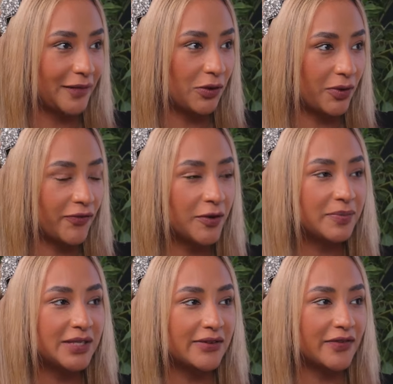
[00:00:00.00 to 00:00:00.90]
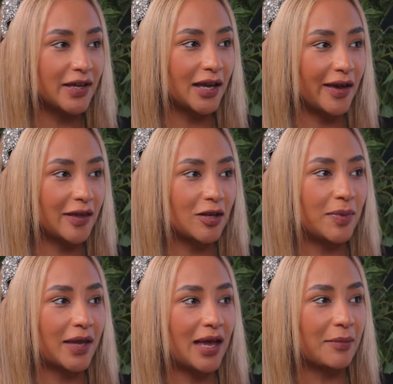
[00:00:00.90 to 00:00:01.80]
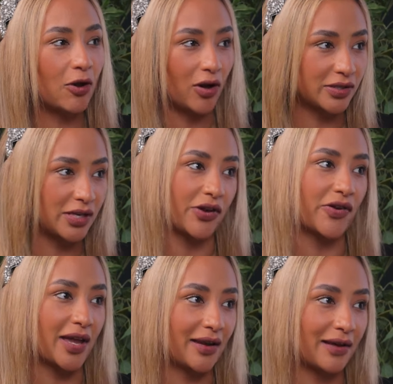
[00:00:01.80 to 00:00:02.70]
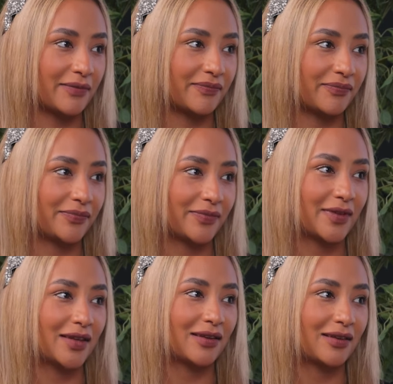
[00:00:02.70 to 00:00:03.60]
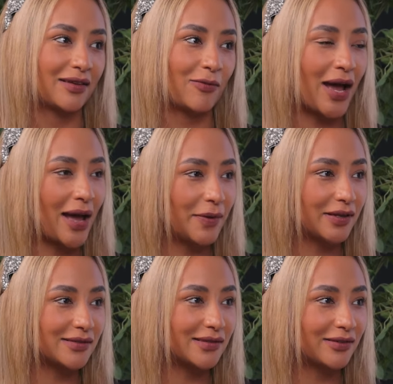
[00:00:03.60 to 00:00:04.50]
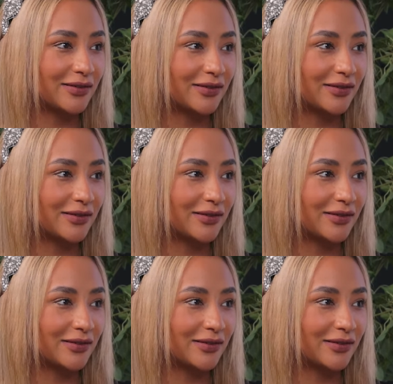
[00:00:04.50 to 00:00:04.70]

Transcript: You went from TV and then you became a content creator. What happened?